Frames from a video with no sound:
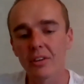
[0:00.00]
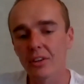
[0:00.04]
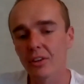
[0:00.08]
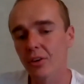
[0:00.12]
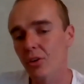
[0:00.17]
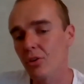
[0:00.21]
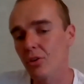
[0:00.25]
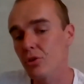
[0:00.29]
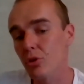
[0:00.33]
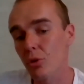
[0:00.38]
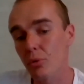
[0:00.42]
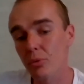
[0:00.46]
And
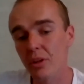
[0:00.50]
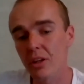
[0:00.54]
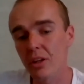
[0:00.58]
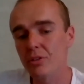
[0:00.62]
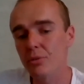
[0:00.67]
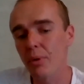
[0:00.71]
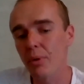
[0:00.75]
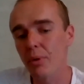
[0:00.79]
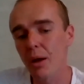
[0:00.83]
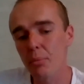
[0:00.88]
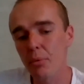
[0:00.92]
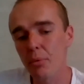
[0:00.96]
also
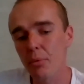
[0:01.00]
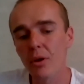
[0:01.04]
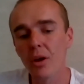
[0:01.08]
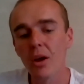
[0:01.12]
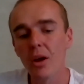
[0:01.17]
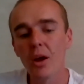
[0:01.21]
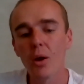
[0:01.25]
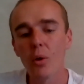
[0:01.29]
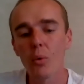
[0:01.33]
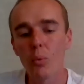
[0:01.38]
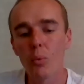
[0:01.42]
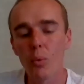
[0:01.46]
that's maybe
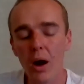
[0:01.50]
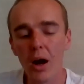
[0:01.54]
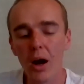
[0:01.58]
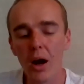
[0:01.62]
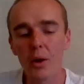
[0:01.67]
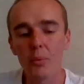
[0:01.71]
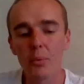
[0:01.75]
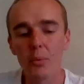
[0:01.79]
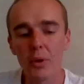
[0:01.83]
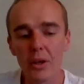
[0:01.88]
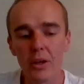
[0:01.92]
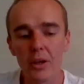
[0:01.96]

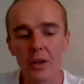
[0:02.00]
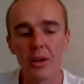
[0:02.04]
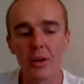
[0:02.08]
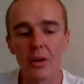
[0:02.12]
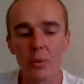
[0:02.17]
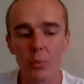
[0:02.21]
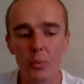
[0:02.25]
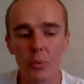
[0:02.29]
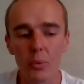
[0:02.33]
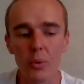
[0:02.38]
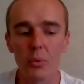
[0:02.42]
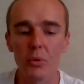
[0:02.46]
why
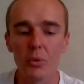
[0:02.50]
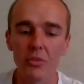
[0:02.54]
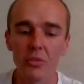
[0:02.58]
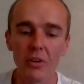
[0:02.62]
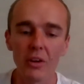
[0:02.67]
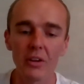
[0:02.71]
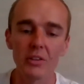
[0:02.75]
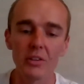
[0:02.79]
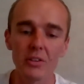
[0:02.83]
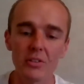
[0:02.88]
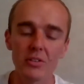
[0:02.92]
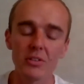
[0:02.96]
we were
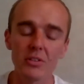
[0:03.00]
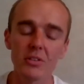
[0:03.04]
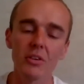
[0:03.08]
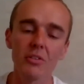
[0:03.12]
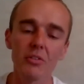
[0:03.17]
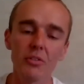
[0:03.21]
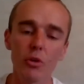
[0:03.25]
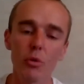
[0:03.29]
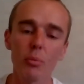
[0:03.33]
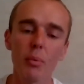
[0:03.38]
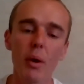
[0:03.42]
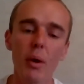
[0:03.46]
funded still
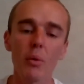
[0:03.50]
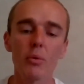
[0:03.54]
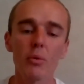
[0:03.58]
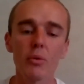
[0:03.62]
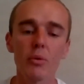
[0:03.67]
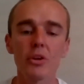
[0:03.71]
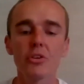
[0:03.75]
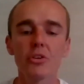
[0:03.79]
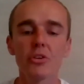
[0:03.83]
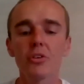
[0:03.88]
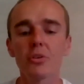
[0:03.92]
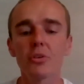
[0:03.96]
from our
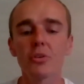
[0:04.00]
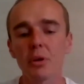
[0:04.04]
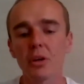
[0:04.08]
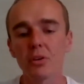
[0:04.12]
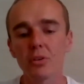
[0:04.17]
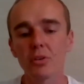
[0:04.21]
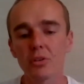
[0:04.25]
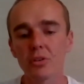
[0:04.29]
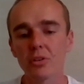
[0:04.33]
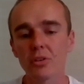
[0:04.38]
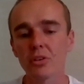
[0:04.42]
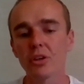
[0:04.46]
region,
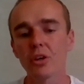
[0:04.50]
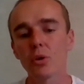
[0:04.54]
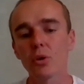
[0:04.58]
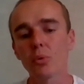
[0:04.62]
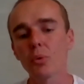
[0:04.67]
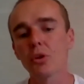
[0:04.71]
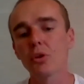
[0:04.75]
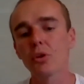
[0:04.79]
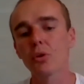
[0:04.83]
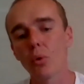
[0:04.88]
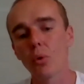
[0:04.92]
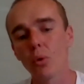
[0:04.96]
because here
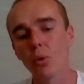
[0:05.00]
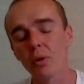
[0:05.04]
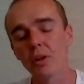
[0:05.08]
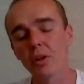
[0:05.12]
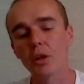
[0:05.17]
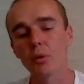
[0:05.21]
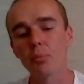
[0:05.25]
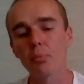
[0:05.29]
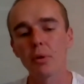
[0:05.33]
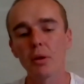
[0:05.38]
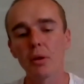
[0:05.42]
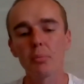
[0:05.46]
we knew
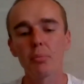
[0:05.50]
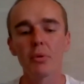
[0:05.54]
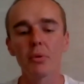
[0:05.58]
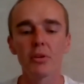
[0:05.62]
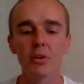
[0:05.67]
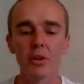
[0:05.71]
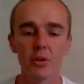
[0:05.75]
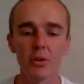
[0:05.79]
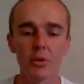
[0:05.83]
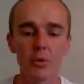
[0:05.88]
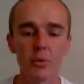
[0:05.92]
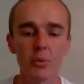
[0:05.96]
already people,
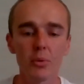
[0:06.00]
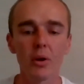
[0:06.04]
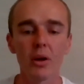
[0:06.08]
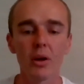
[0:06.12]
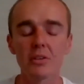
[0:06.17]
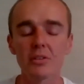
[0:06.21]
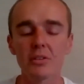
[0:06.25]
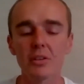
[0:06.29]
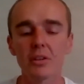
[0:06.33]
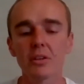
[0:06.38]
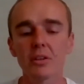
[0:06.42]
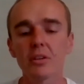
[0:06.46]
they knew
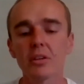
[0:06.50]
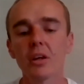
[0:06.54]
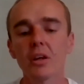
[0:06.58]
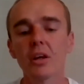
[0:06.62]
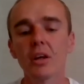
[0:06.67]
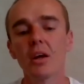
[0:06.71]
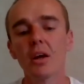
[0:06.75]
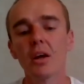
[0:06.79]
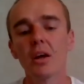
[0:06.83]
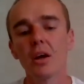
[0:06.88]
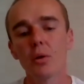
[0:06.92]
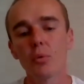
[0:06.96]
us, and
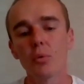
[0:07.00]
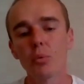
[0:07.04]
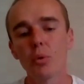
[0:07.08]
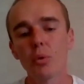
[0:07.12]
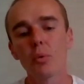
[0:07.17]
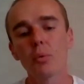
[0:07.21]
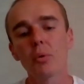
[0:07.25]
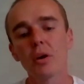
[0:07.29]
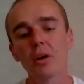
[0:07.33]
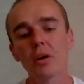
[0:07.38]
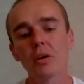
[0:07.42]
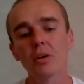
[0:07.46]

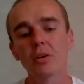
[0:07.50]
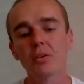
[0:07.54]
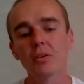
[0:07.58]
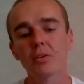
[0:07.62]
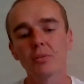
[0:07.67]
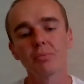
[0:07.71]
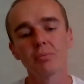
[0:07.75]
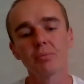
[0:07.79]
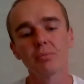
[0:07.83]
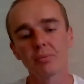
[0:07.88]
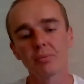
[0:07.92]
we were